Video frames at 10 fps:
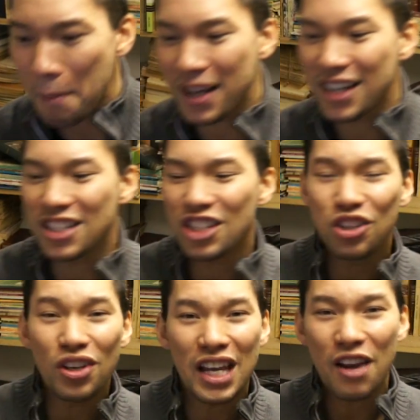because he's
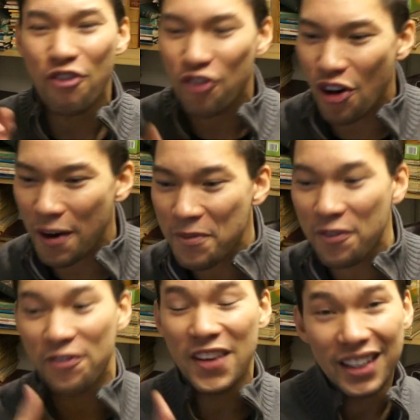looking for
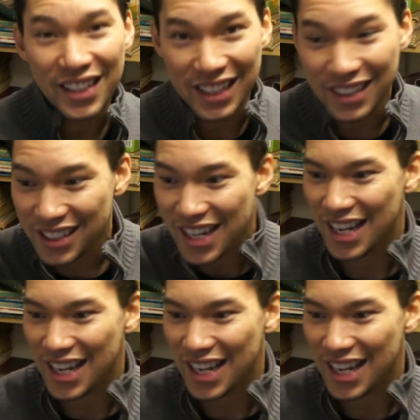feelings